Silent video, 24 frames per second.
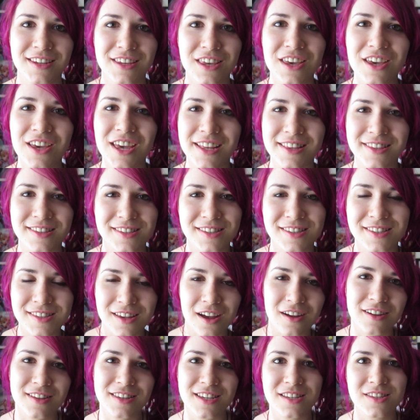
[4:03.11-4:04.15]
You get
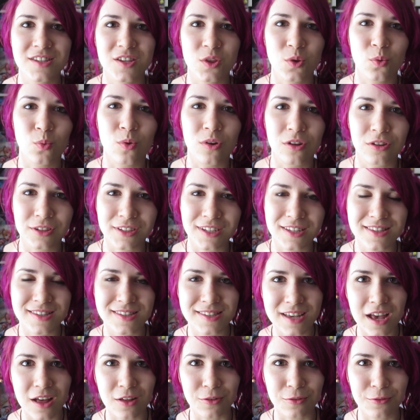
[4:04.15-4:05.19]
sucked into the world
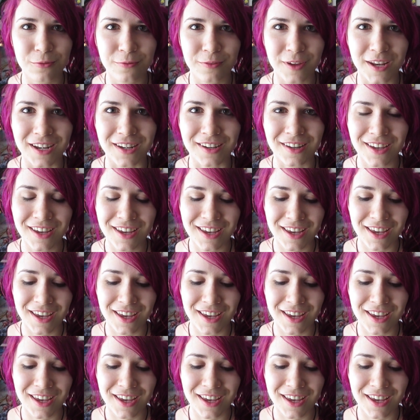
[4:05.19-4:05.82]
itself and